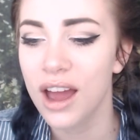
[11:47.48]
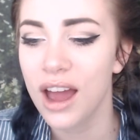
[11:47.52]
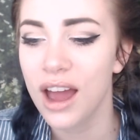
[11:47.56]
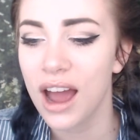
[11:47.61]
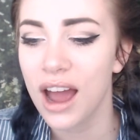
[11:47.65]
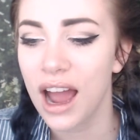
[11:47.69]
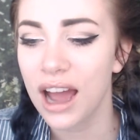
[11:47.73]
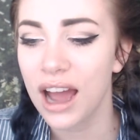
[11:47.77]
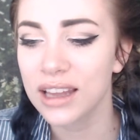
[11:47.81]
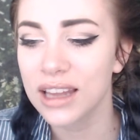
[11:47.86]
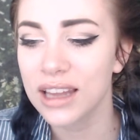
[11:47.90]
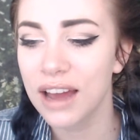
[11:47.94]

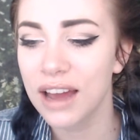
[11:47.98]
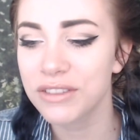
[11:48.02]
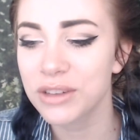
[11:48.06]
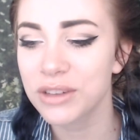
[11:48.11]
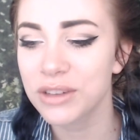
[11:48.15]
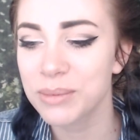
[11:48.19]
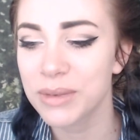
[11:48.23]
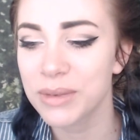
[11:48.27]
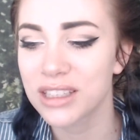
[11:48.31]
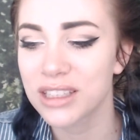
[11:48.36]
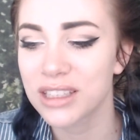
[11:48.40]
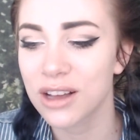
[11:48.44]
I laughed at
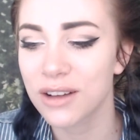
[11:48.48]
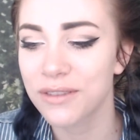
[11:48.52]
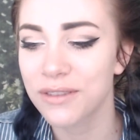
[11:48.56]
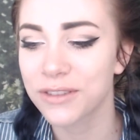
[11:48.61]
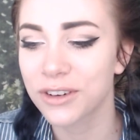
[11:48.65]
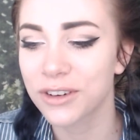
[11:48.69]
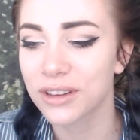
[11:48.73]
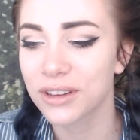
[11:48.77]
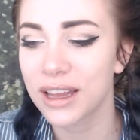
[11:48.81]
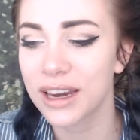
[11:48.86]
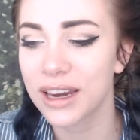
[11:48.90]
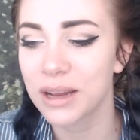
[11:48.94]
myself
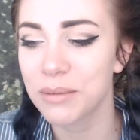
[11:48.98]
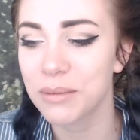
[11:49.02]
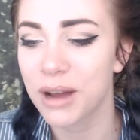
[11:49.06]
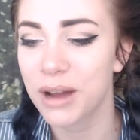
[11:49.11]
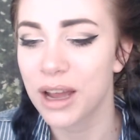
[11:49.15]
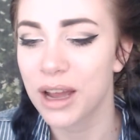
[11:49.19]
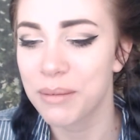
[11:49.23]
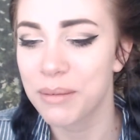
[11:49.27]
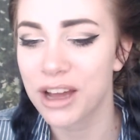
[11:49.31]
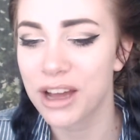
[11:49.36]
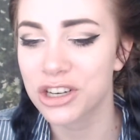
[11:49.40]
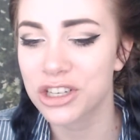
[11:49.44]
for letting my
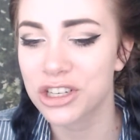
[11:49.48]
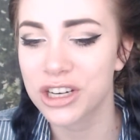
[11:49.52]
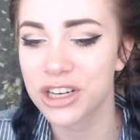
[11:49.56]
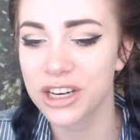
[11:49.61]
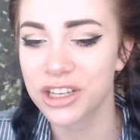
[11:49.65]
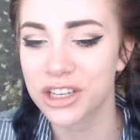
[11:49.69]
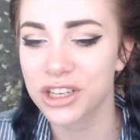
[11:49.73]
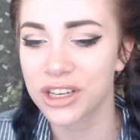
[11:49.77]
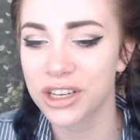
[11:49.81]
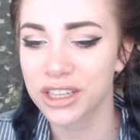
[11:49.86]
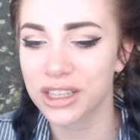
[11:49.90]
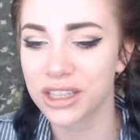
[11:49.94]

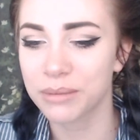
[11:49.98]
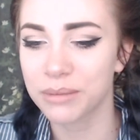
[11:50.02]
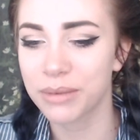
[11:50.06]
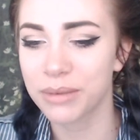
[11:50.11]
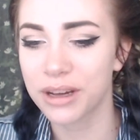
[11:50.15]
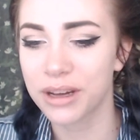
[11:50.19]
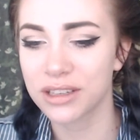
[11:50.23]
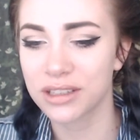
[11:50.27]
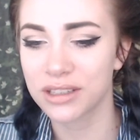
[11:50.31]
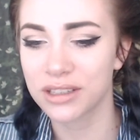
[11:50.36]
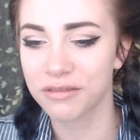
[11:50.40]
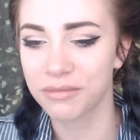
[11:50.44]
imagination get the
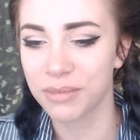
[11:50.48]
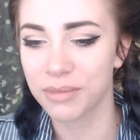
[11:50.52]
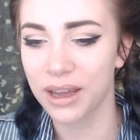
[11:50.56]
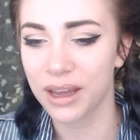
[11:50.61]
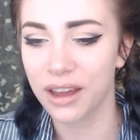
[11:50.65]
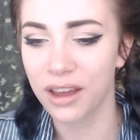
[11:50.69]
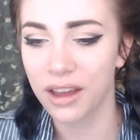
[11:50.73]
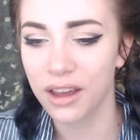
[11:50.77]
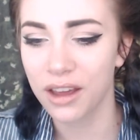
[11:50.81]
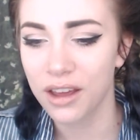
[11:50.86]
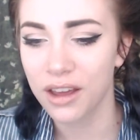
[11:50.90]
best of me.